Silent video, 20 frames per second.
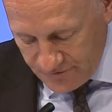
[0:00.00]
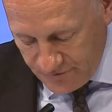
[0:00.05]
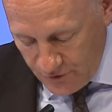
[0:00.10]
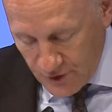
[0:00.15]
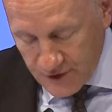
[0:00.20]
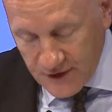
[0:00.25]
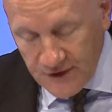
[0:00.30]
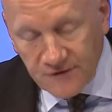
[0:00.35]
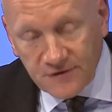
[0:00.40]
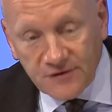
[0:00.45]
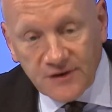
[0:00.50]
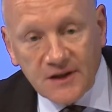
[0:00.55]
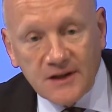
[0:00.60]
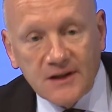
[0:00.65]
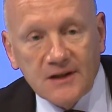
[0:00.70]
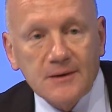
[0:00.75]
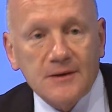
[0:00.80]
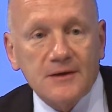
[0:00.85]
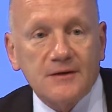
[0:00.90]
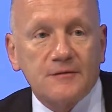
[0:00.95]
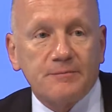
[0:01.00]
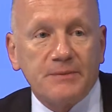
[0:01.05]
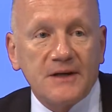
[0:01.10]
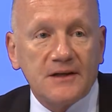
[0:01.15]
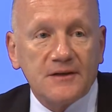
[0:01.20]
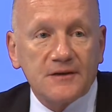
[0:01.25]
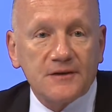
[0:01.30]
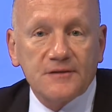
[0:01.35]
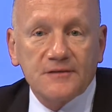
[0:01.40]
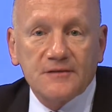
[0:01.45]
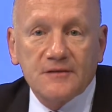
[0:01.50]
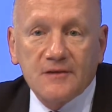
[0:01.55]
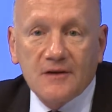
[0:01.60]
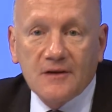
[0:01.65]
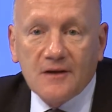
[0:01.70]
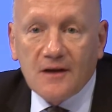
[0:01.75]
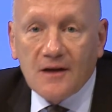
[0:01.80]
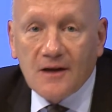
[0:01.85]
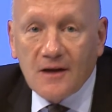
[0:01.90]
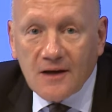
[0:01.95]
43 speakers.
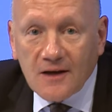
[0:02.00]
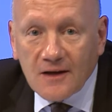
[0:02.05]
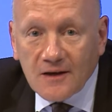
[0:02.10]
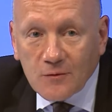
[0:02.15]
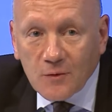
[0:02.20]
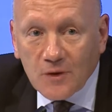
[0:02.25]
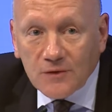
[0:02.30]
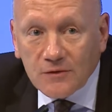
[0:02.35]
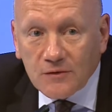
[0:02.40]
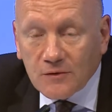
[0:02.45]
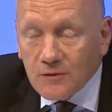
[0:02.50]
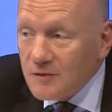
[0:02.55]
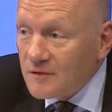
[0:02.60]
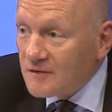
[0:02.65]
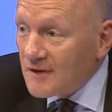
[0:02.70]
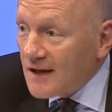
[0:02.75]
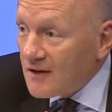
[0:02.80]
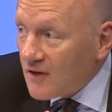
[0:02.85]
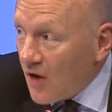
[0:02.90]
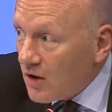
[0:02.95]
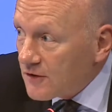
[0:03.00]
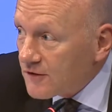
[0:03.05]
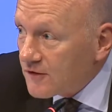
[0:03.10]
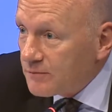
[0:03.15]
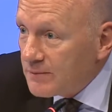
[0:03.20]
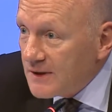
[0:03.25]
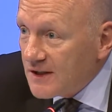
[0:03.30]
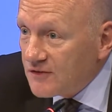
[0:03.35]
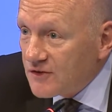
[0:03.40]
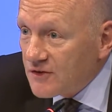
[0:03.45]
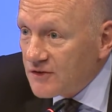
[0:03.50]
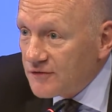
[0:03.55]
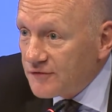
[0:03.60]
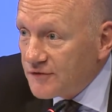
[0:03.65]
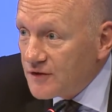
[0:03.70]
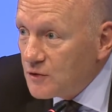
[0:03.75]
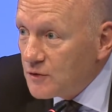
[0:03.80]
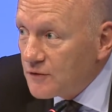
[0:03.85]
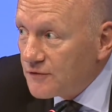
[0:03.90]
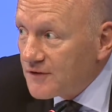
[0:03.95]
I want to thank all the speakers.
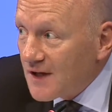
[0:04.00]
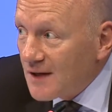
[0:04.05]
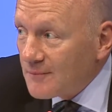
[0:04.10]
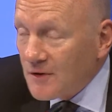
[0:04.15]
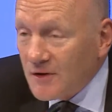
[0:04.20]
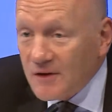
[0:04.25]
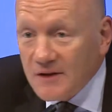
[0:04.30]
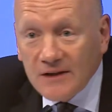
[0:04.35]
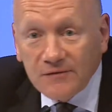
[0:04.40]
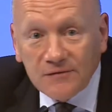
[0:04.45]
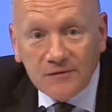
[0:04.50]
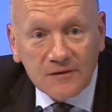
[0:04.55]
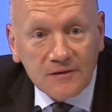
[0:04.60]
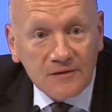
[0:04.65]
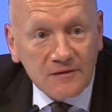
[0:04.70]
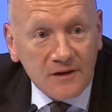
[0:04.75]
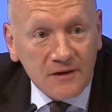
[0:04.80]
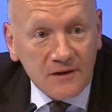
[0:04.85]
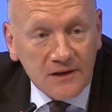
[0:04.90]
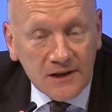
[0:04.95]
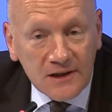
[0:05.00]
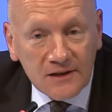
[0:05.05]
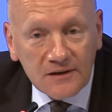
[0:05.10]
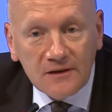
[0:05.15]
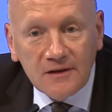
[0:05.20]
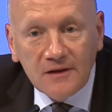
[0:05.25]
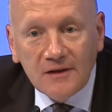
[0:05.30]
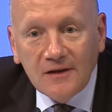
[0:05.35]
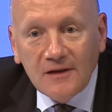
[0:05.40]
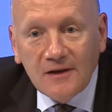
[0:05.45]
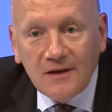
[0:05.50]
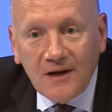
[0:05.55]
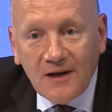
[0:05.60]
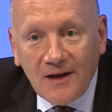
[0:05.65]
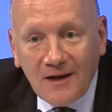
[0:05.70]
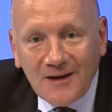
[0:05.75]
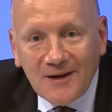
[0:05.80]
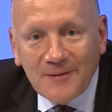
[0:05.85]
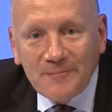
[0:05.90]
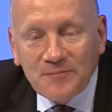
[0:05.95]
Few of them are even still here
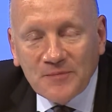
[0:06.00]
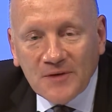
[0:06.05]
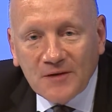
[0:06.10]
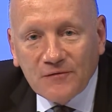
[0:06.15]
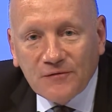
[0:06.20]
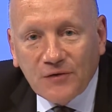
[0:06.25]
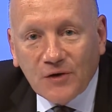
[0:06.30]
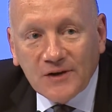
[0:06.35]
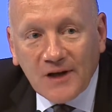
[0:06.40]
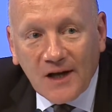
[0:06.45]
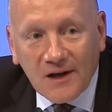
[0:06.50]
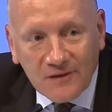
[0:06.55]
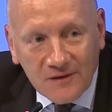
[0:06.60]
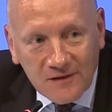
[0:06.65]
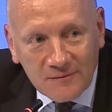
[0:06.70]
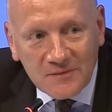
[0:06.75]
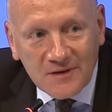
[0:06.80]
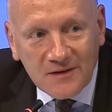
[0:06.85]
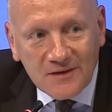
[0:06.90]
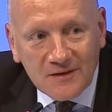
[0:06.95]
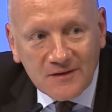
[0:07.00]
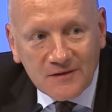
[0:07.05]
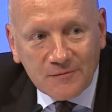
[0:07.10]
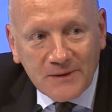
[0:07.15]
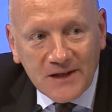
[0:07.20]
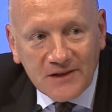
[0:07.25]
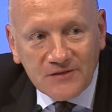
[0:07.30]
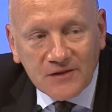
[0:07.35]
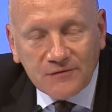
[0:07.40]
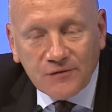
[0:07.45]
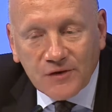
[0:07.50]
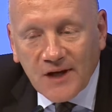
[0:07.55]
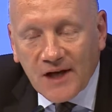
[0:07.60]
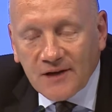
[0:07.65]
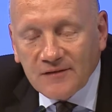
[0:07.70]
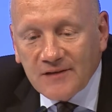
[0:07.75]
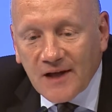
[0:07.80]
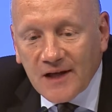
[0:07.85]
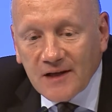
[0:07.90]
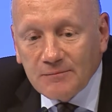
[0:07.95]
for their speeches, for their
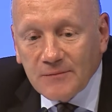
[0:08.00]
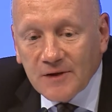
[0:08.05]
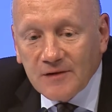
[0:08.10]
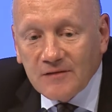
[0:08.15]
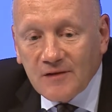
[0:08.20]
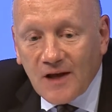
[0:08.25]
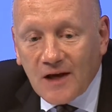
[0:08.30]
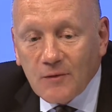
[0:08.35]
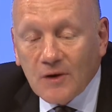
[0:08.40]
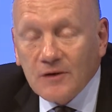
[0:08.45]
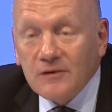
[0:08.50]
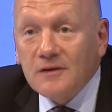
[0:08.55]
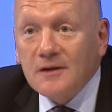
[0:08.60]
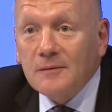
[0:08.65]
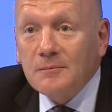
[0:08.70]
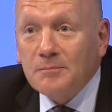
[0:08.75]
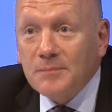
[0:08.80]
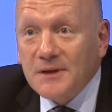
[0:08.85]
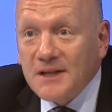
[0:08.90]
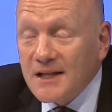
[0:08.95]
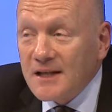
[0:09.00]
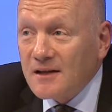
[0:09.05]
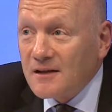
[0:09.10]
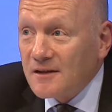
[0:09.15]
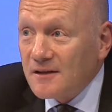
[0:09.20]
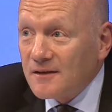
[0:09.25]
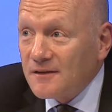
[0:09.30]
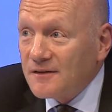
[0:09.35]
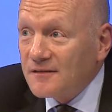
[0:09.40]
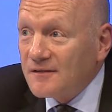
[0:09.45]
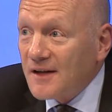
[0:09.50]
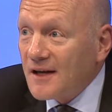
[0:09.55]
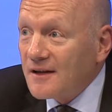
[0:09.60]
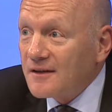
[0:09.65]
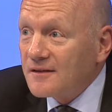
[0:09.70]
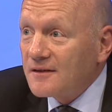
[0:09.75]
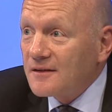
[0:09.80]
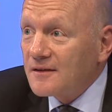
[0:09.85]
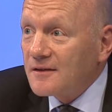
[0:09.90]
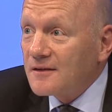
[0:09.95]
statements. I want in particular
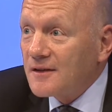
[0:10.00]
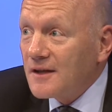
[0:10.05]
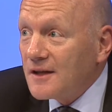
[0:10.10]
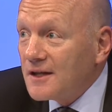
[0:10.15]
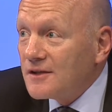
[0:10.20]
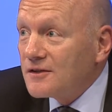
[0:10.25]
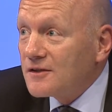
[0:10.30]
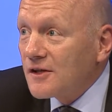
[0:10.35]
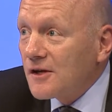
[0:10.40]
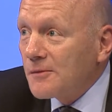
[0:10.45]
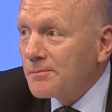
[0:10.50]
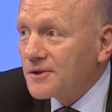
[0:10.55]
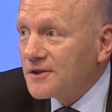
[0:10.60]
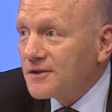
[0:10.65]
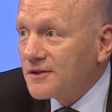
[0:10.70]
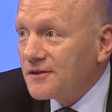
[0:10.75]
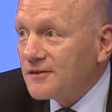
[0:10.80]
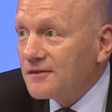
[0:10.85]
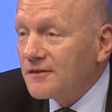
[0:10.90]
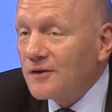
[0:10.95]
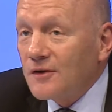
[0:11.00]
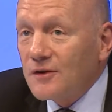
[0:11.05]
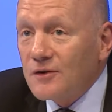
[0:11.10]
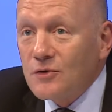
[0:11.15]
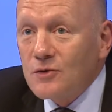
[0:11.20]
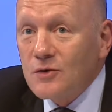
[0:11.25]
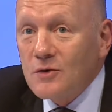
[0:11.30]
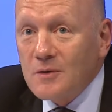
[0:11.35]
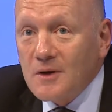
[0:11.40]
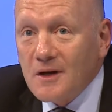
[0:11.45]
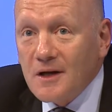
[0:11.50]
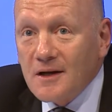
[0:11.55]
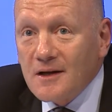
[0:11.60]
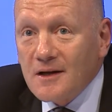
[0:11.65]
thank the interpreters who